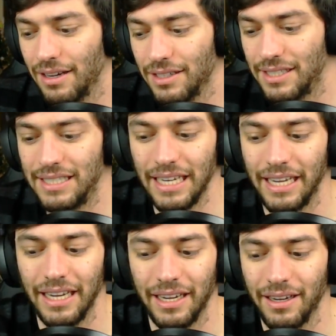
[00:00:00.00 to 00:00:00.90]

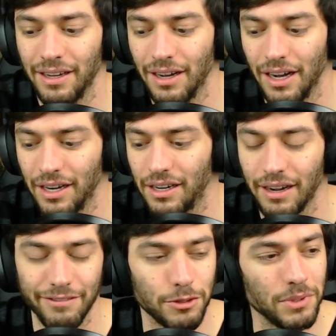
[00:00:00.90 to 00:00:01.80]
seeking
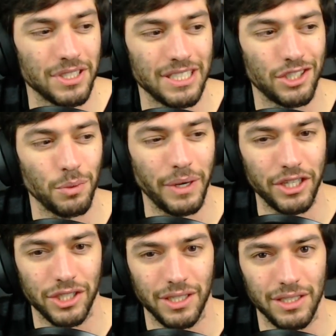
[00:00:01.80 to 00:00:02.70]
uncomfortable
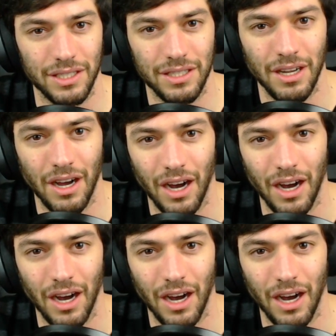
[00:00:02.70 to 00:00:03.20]
situations